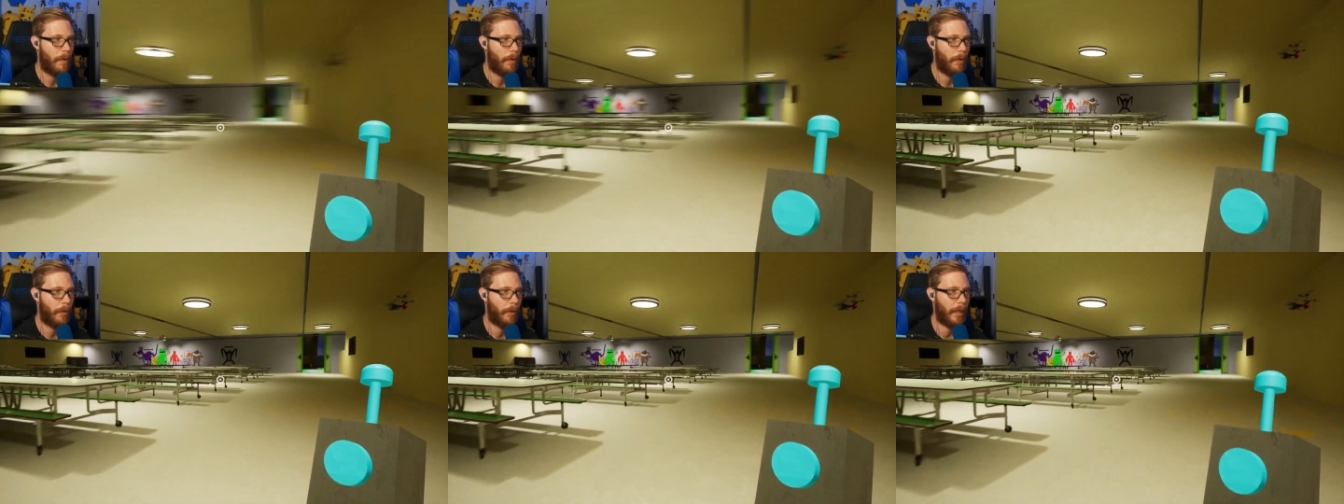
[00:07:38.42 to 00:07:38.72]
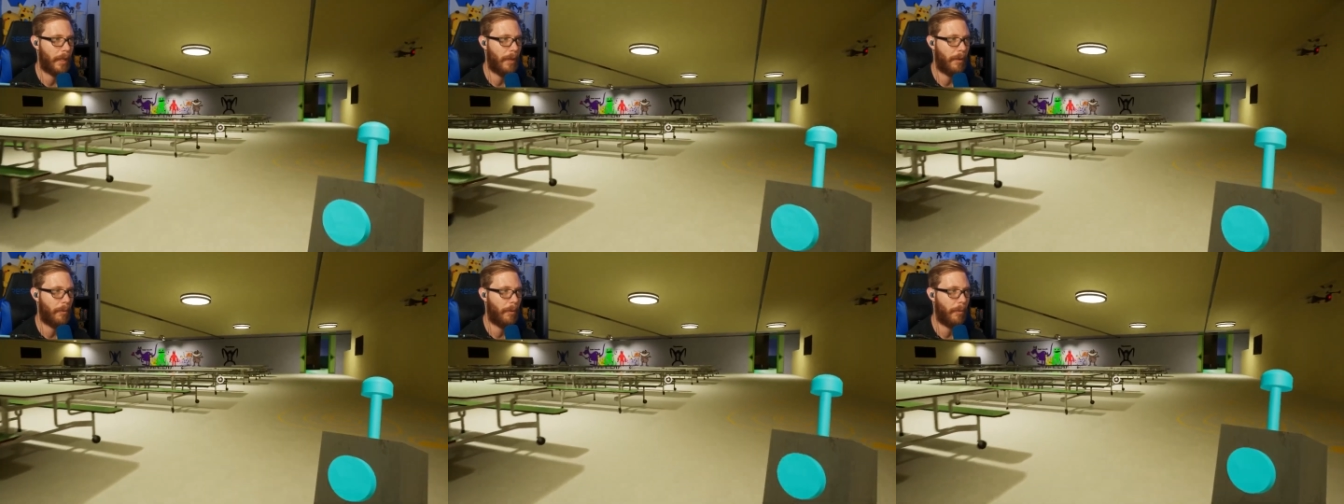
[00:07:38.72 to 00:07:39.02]

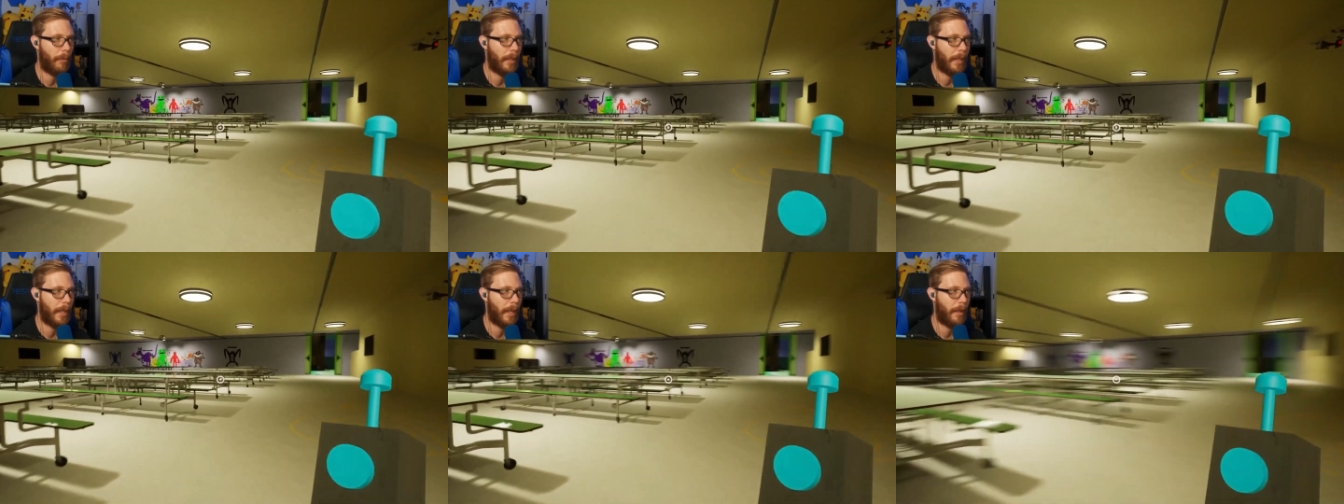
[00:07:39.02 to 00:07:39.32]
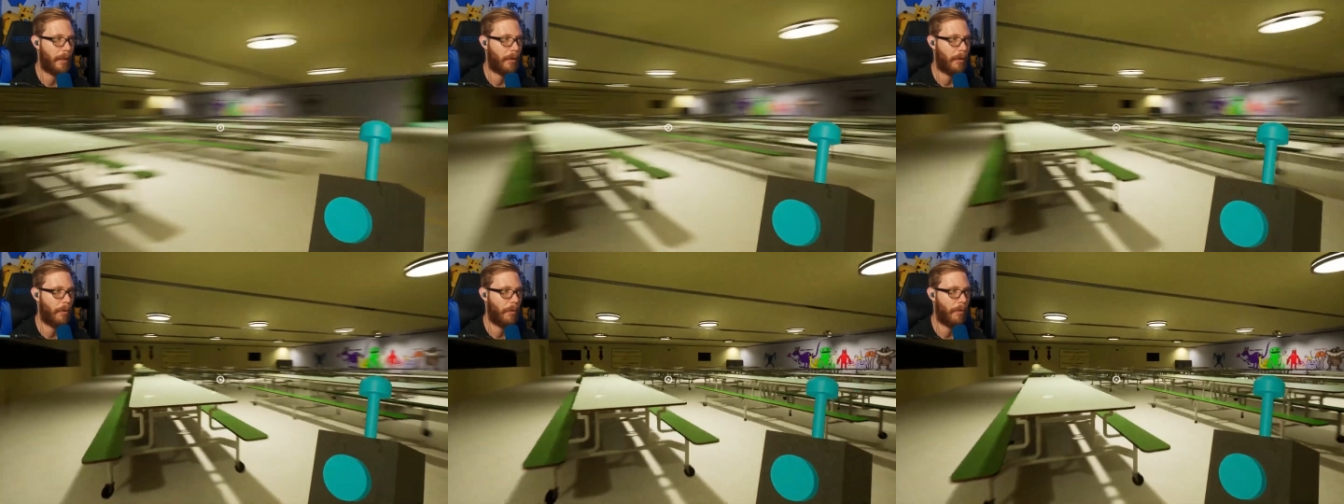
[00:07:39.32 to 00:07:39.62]
Okay, well, we
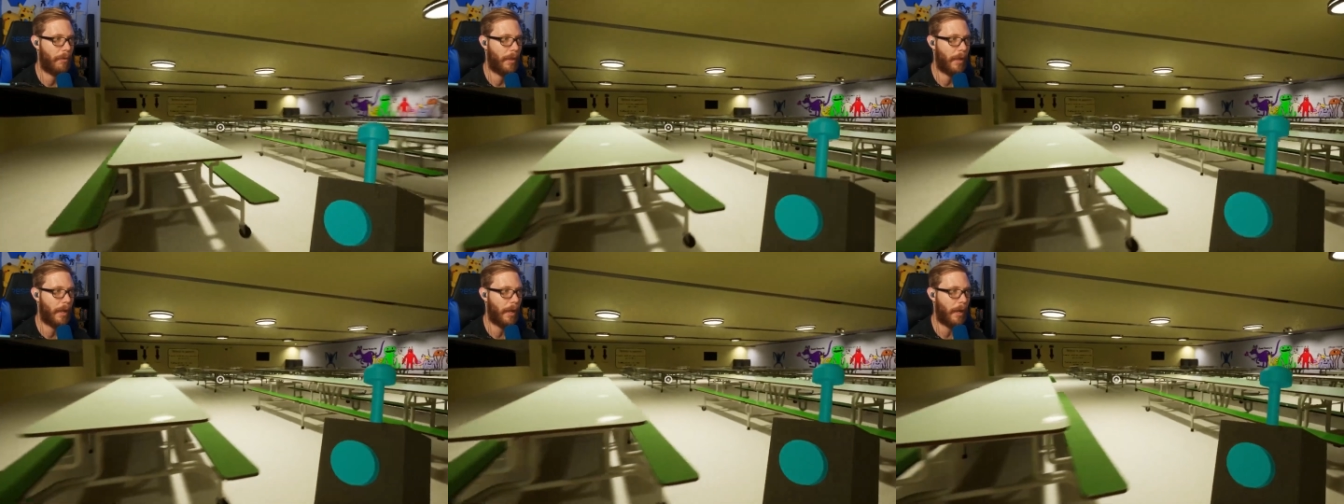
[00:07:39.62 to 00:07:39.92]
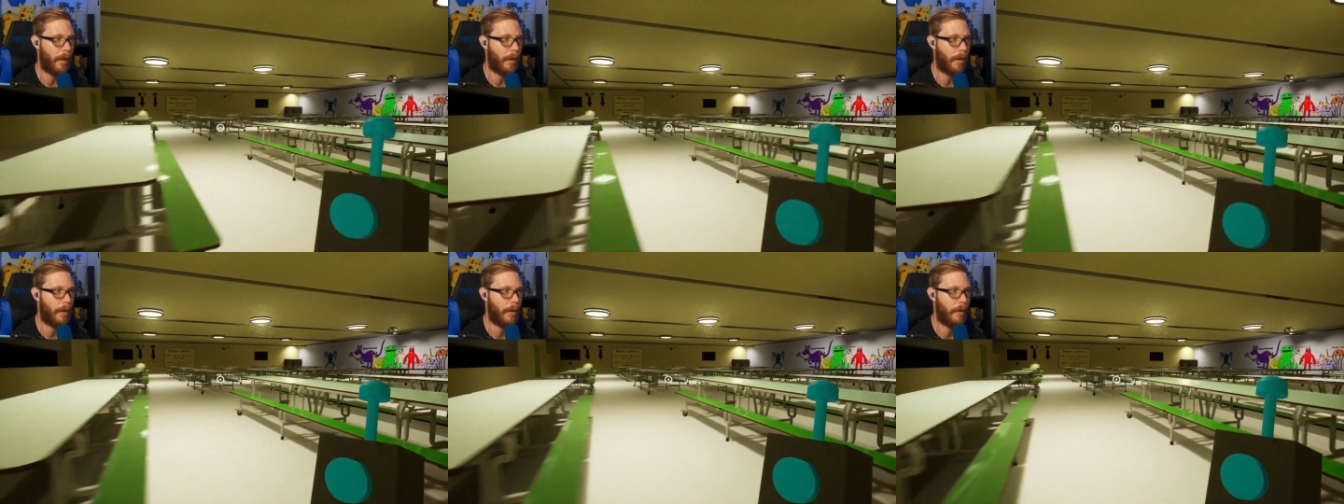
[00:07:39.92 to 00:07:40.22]
can't go
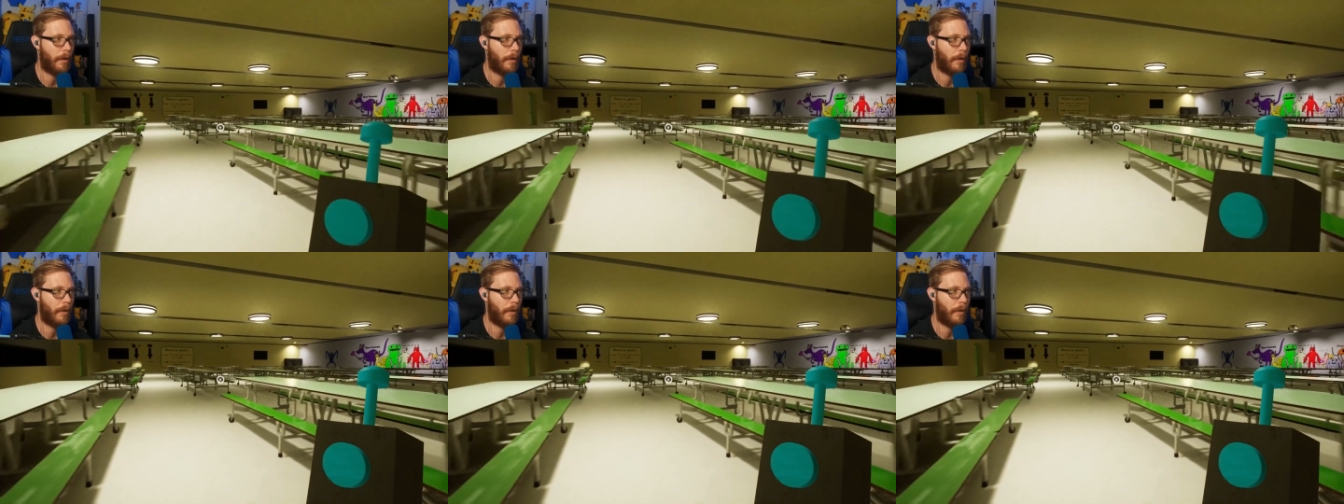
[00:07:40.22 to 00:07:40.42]
there.